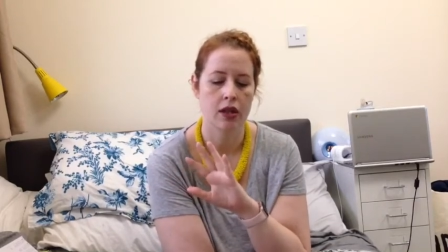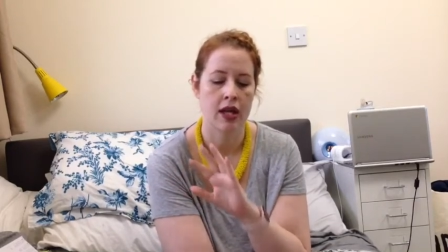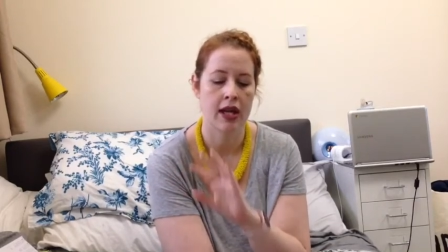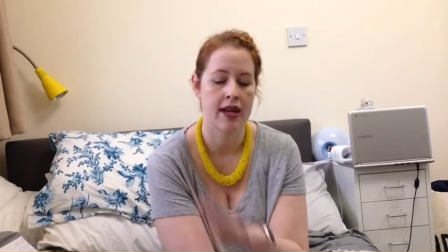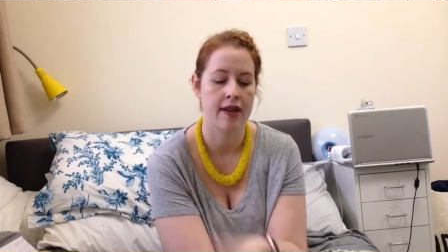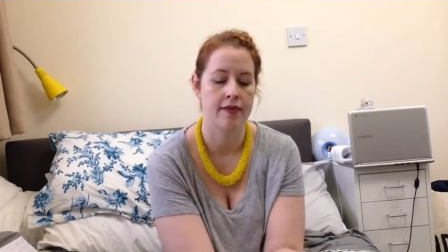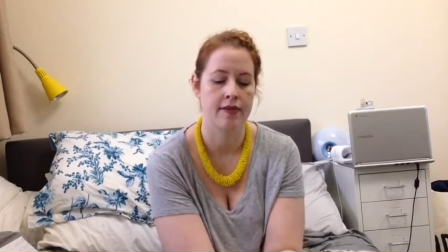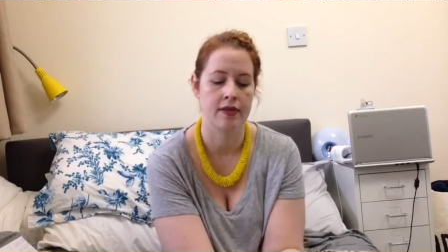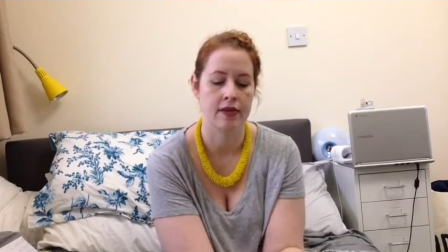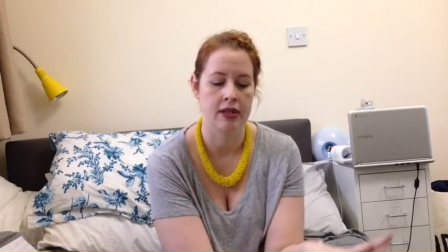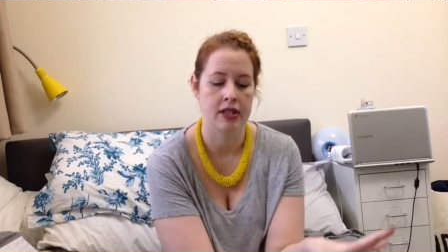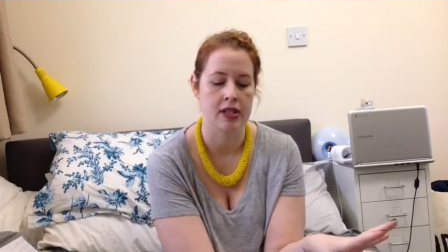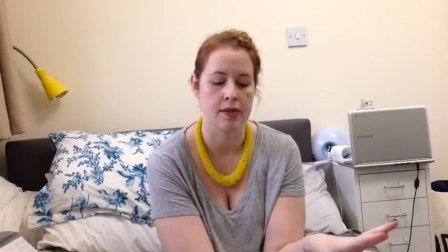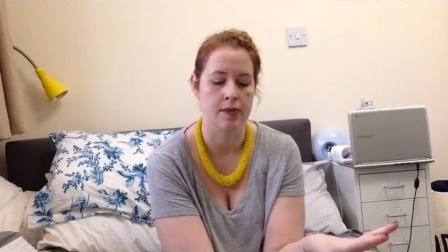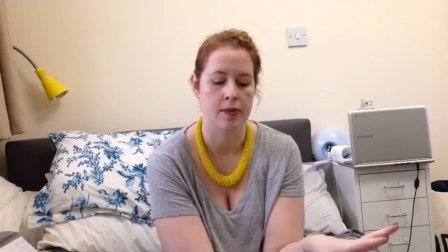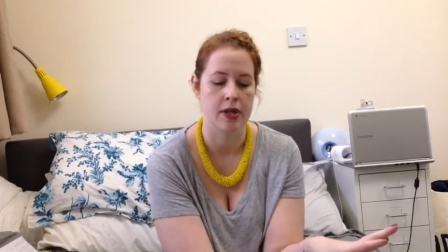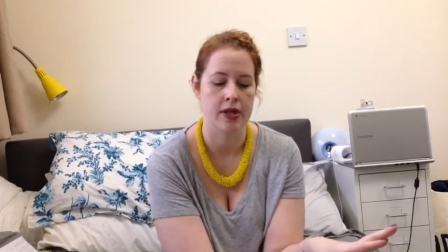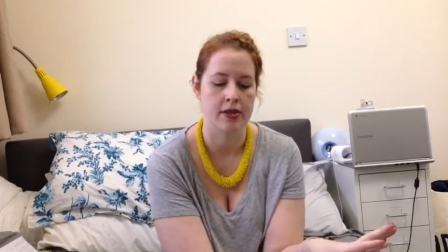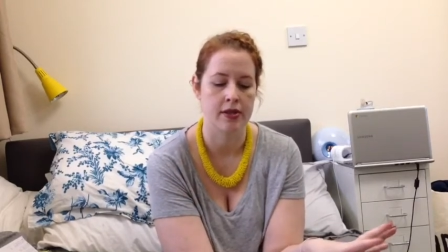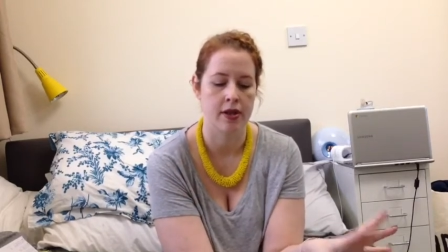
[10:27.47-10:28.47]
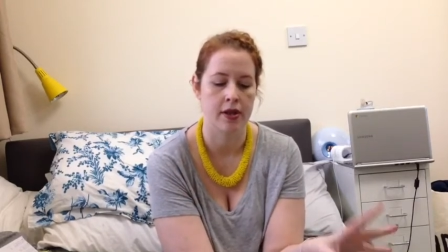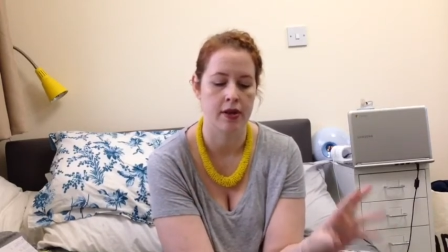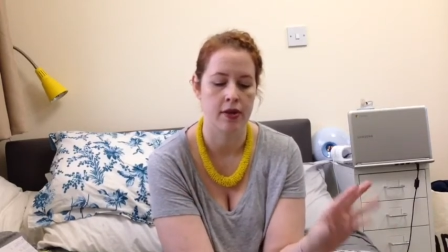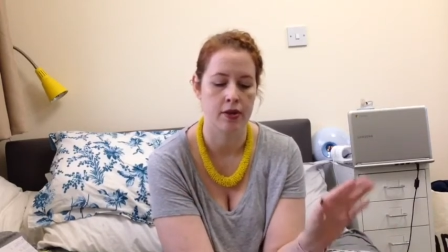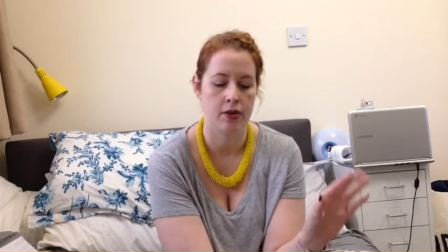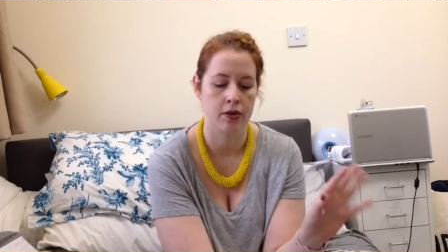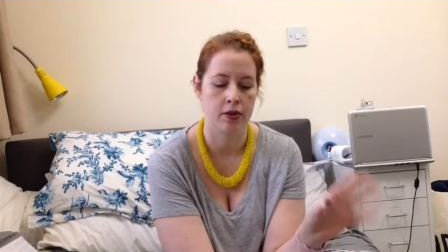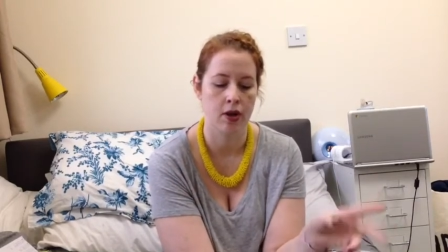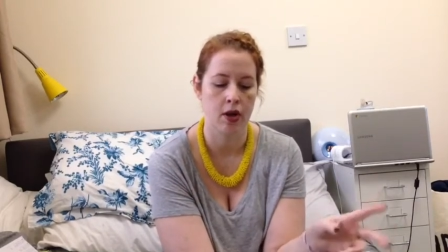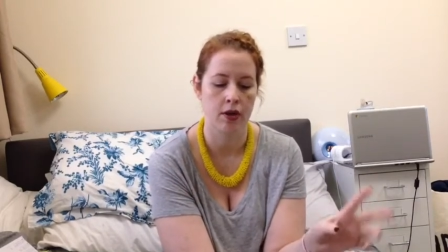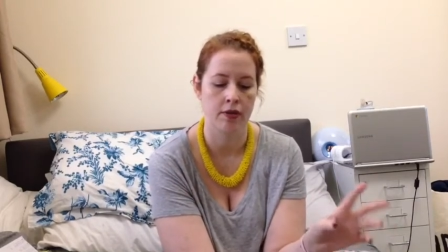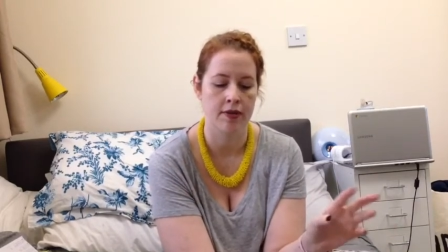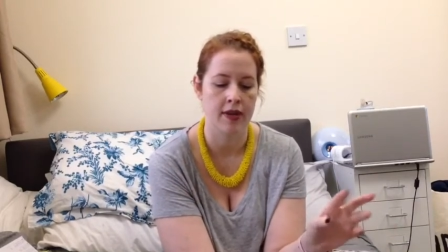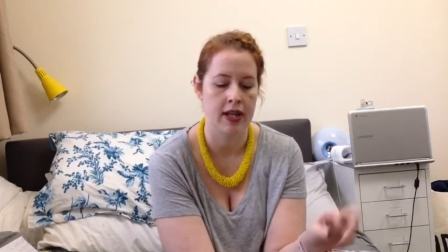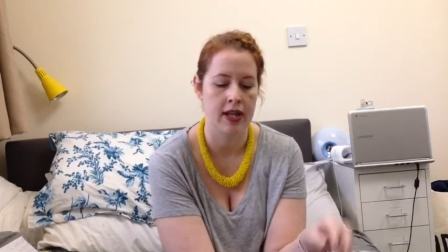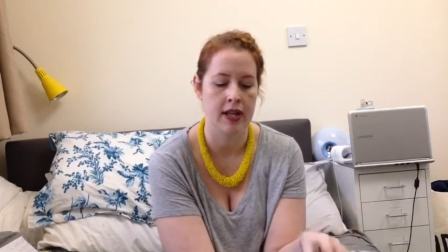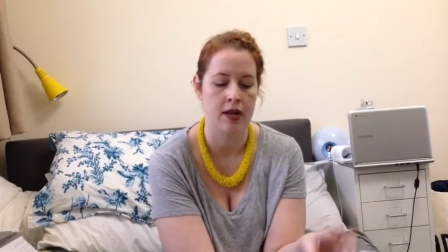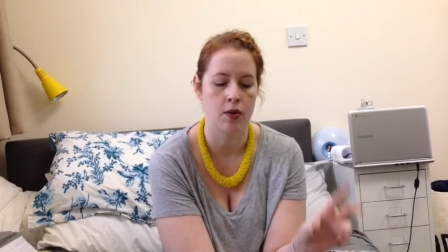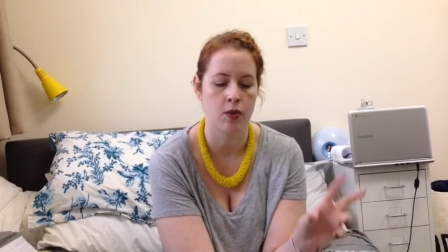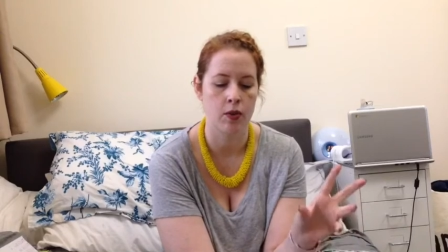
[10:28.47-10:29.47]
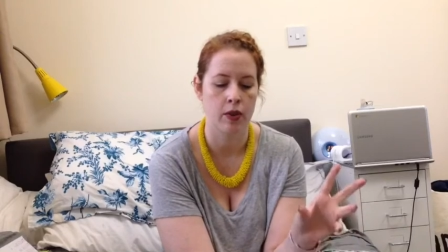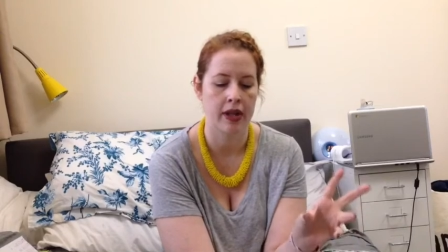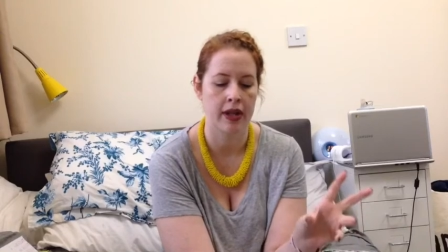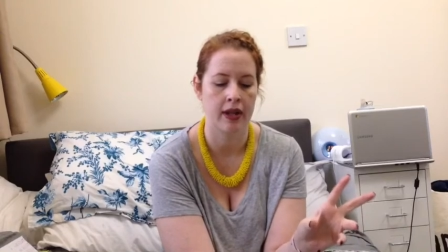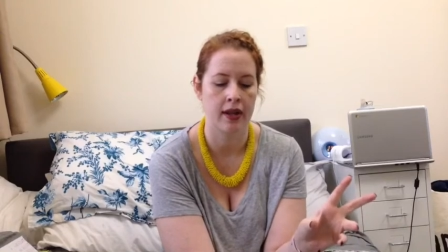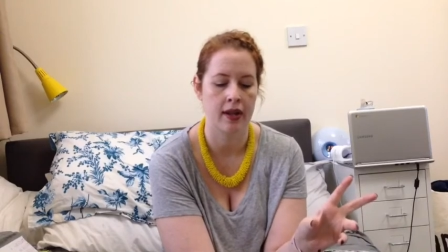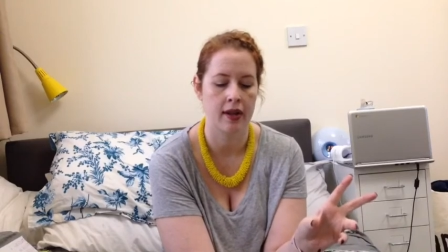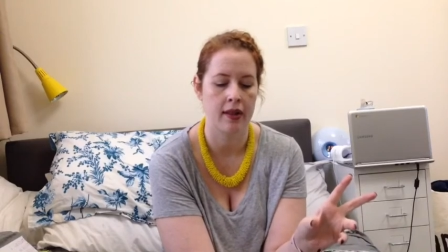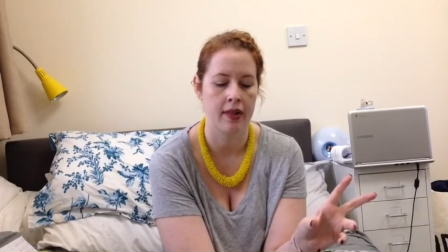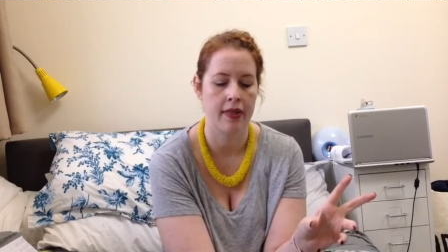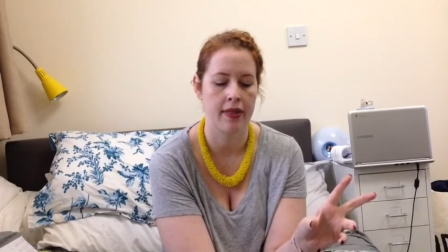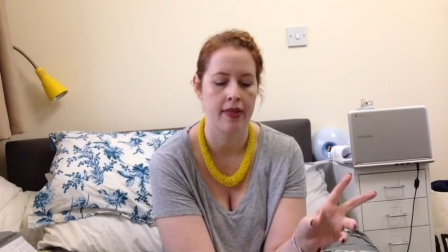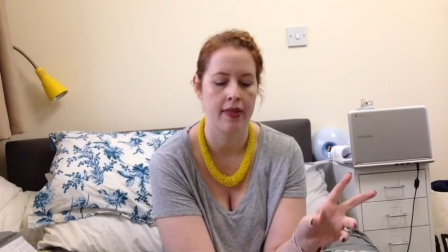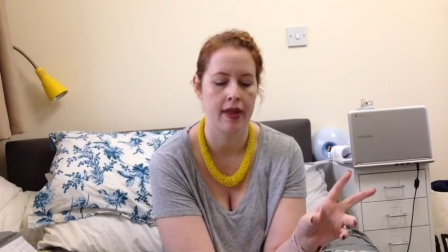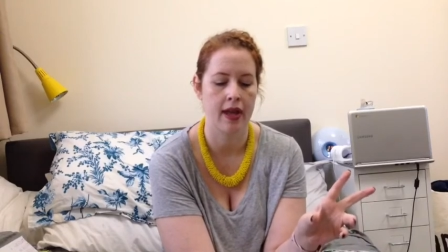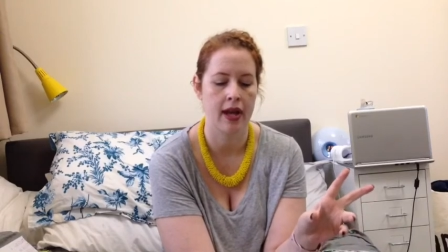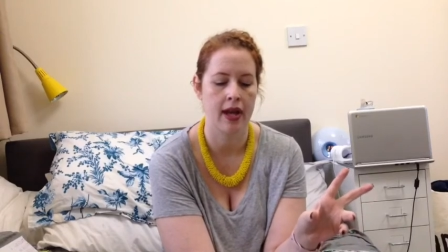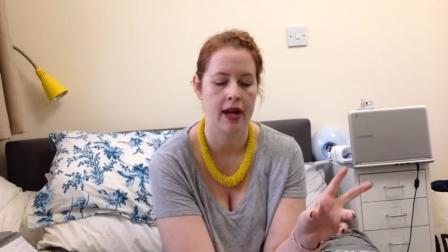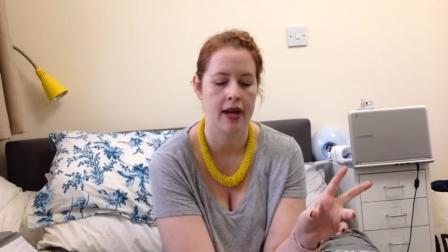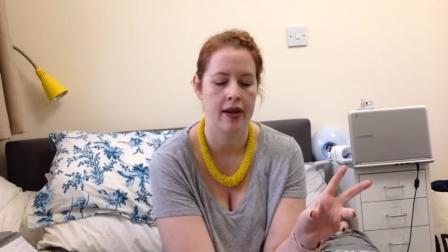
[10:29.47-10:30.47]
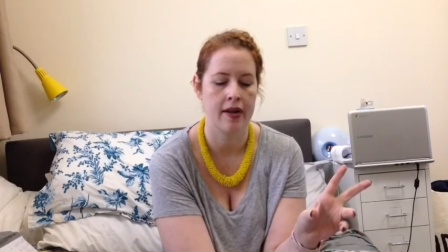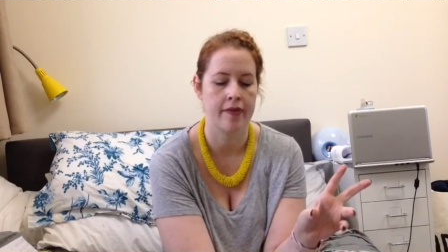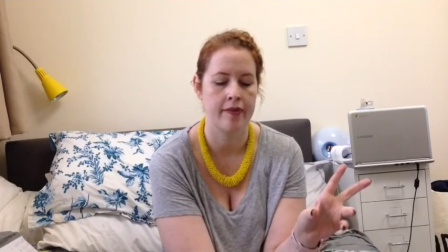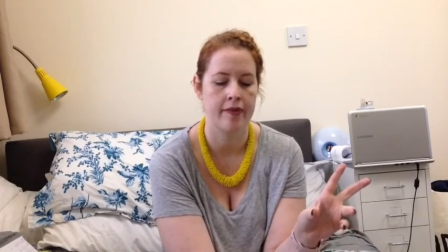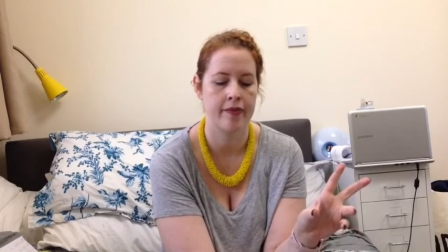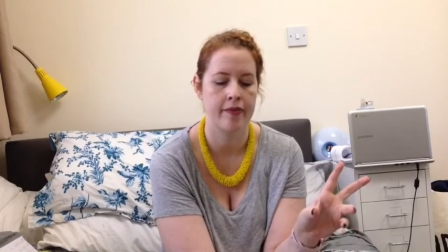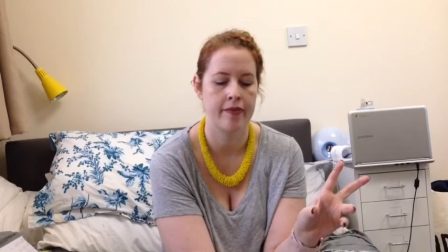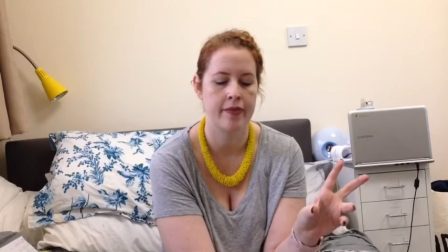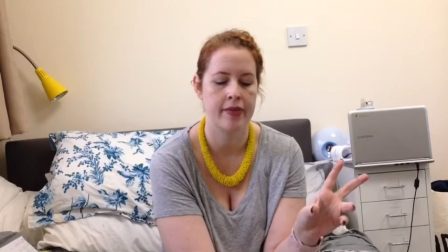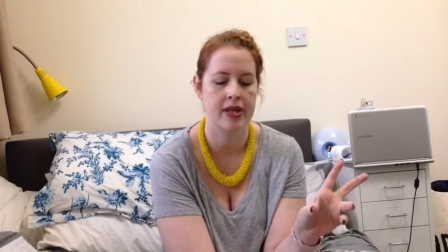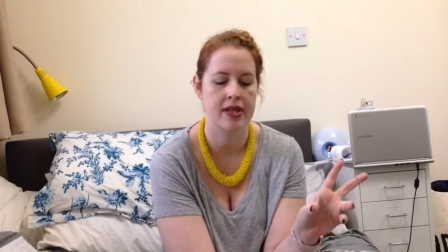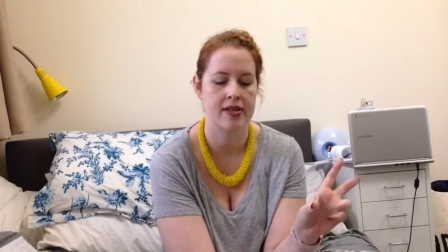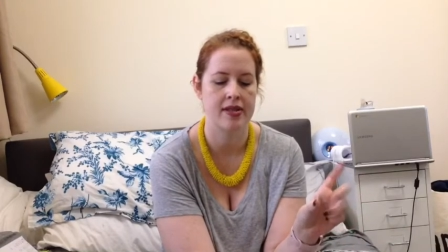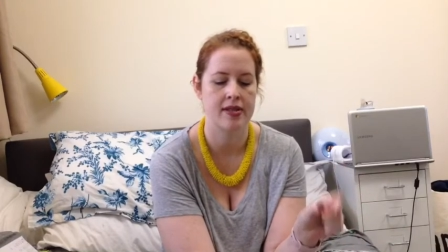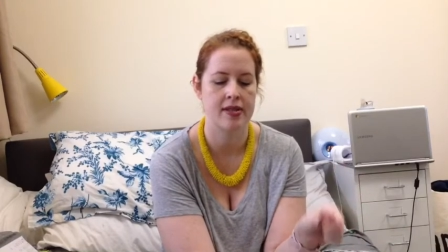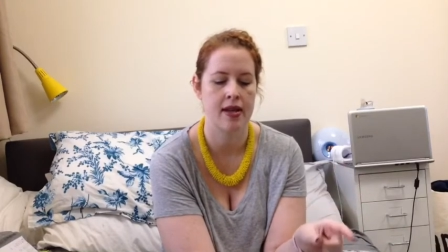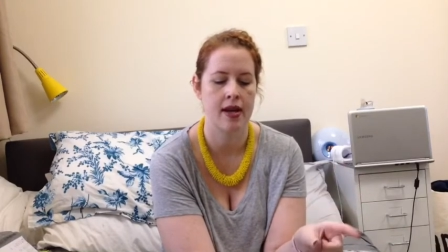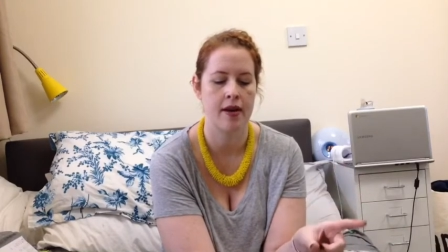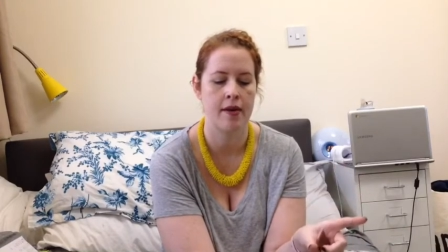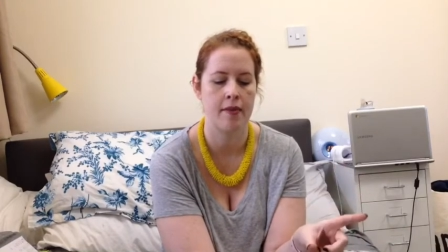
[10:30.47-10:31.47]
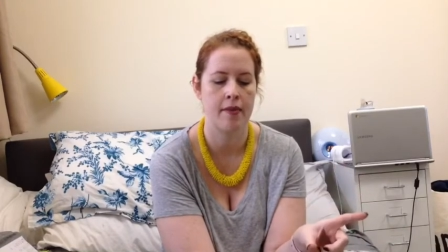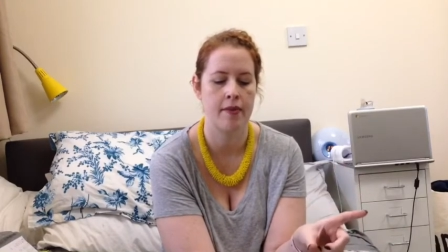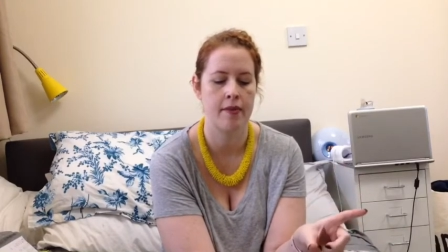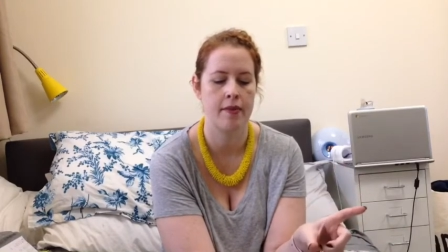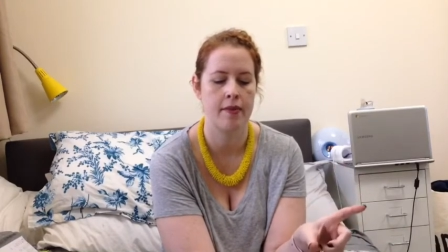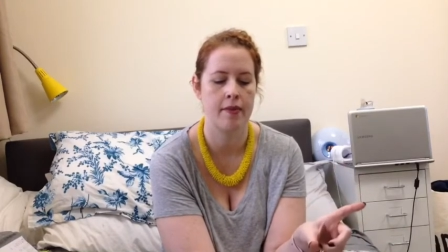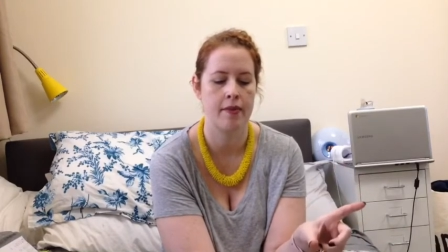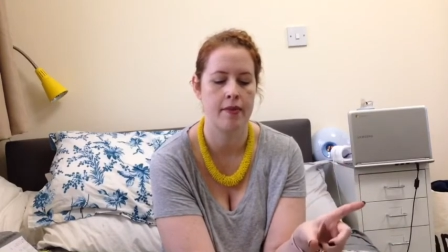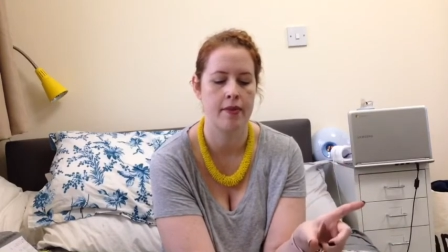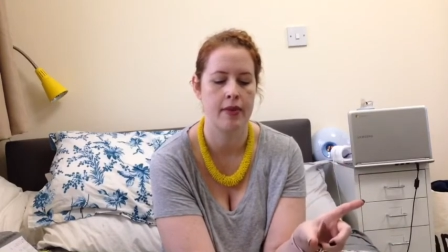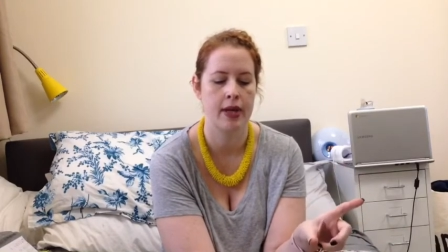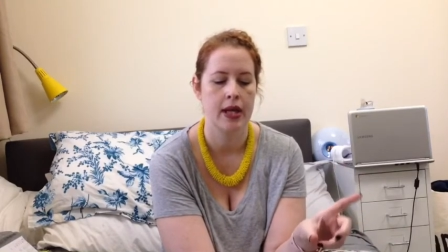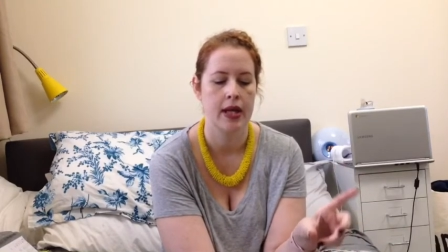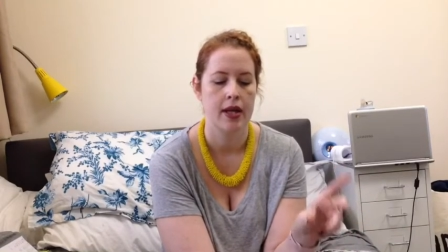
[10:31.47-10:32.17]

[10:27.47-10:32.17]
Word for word: I have Nespresso coffee with um, some